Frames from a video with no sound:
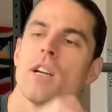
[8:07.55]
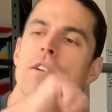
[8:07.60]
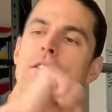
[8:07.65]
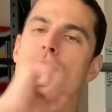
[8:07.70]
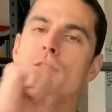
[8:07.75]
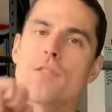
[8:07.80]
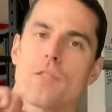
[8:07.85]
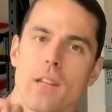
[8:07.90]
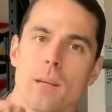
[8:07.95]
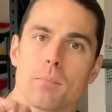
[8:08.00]

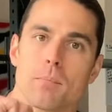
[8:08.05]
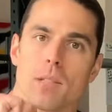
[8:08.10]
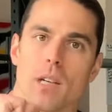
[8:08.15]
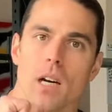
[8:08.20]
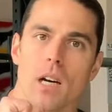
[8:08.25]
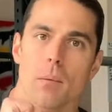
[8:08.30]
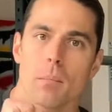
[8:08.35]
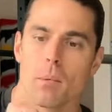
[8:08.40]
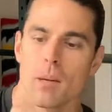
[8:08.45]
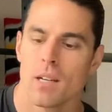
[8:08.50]
flipped
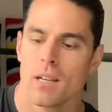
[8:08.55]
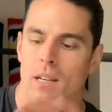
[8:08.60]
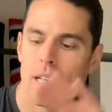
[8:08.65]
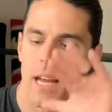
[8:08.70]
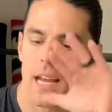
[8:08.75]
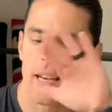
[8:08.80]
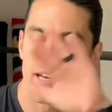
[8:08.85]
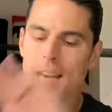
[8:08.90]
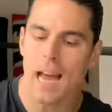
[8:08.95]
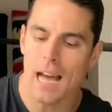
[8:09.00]
up
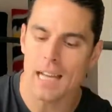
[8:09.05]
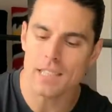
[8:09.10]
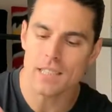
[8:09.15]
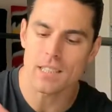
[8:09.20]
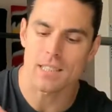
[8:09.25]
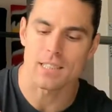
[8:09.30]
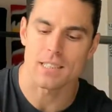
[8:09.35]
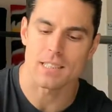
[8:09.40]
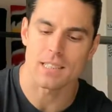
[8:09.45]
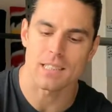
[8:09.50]
and not
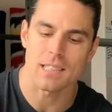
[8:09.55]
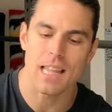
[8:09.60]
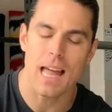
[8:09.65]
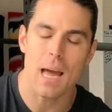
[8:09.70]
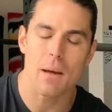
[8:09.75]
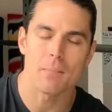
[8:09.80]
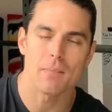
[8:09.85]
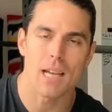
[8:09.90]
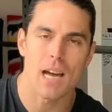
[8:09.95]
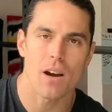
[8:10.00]
just
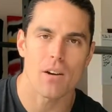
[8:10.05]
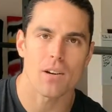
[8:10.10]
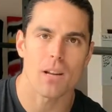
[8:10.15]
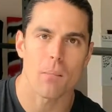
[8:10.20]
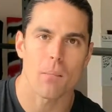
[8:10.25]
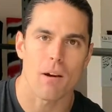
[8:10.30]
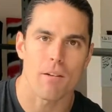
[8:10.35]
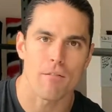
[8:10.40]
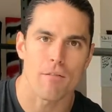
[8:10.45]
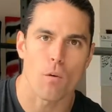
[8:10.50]
slap down on
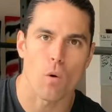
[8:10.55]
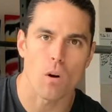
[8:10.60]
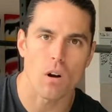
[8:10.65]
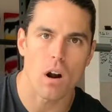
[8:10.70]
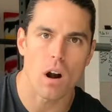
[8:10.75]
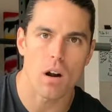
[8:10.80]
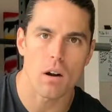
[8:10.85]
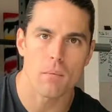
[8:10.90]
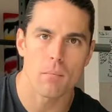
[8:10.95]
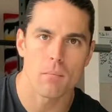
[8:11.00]
my
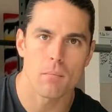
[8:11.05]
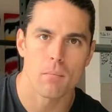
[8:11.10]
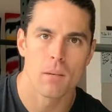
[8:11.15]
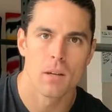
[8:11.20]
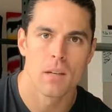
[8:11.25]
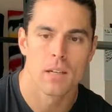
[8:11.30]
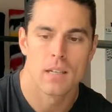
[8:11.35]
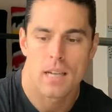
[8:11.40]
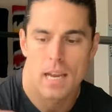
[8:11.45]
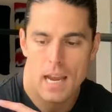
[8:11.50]
forearm
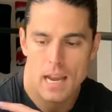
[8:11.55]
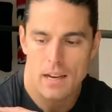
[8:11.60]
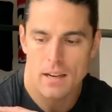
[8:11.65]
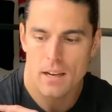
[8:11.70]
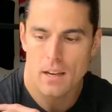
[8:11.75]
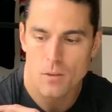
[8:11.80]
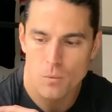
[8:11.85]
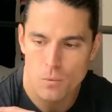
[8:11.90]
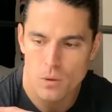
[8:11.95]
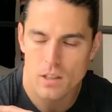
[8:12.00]

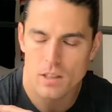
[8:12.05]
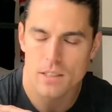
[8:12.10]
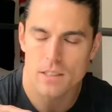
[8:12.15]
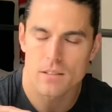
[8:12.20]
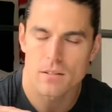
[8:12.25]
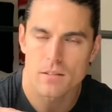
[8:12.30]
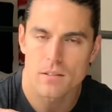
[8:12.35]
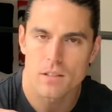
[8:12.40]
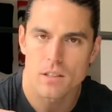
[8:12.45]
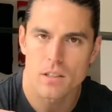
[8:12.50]
and really,